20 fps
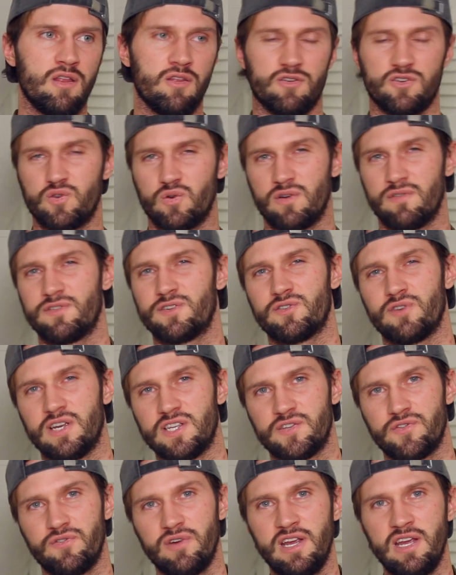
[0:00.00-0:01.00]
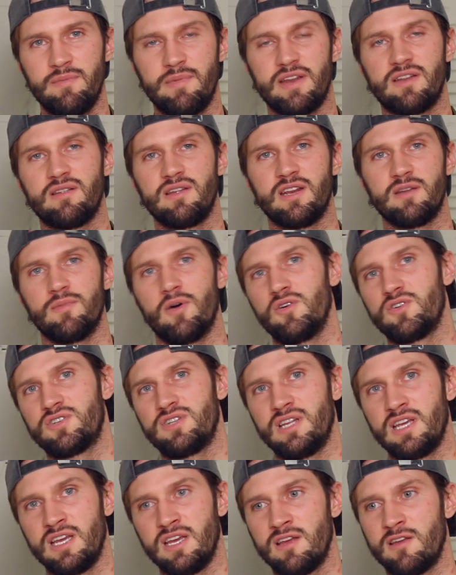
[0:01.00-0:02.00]
they're sort of stress-free mentally and
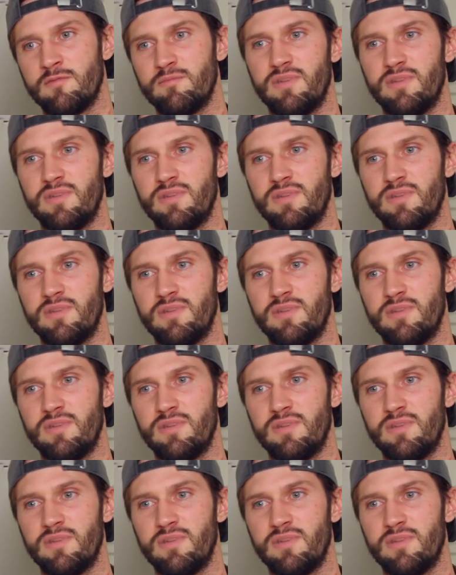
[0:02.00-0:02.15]
emotionally,